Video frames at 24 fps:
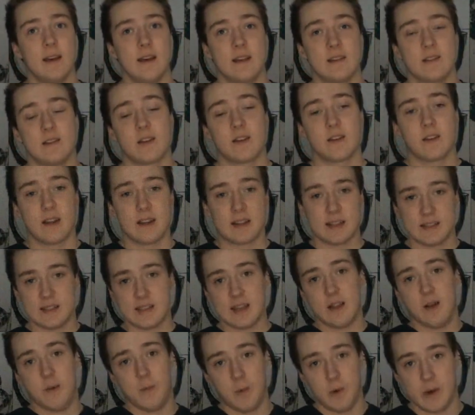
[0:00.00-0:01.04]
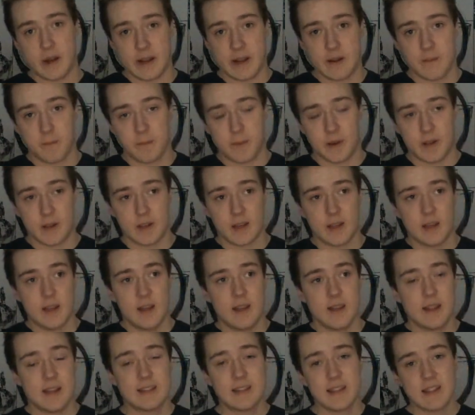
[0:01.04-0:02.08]
That's not a lot to celebrate, but
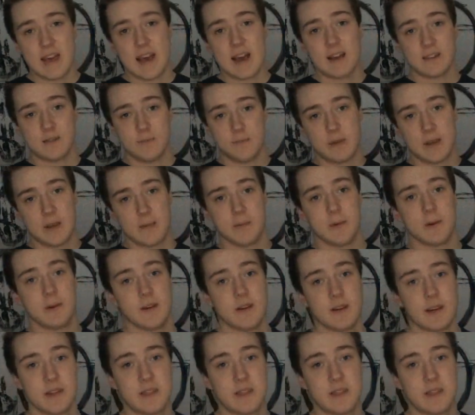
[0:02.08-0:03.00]
that's a thousand people.